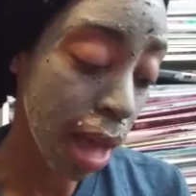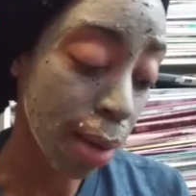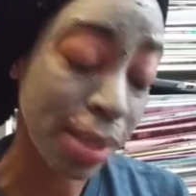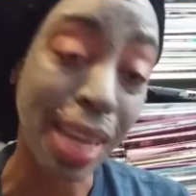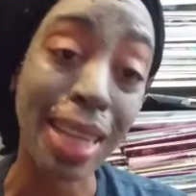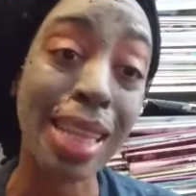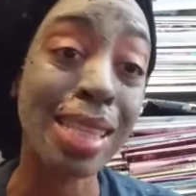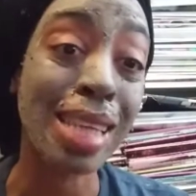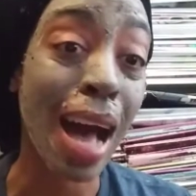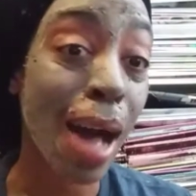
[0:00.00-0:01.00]
I was like at the
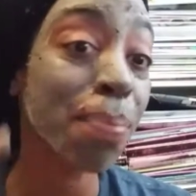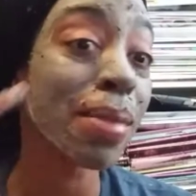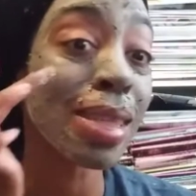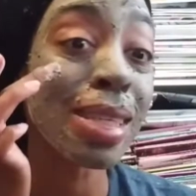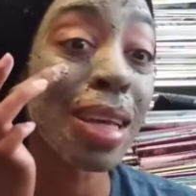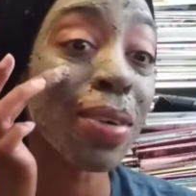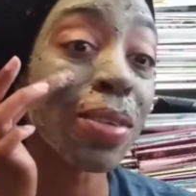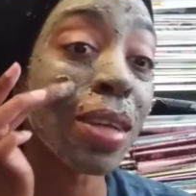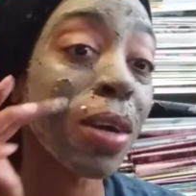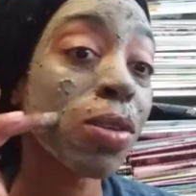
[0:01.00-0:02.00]
top in
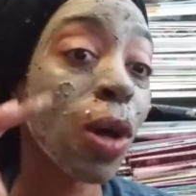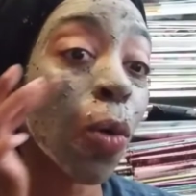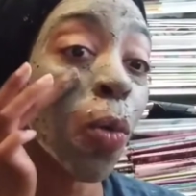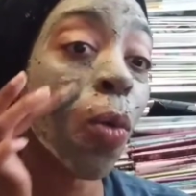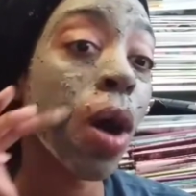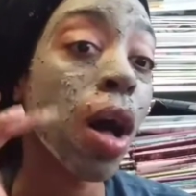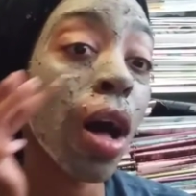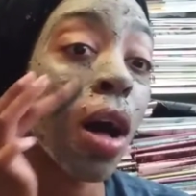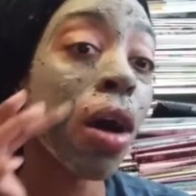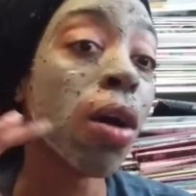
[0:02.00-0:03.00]
sales. Like I was like,
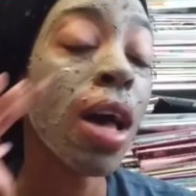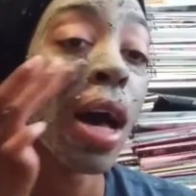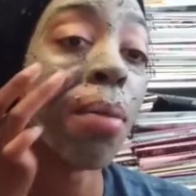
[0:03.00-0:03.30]
whoa.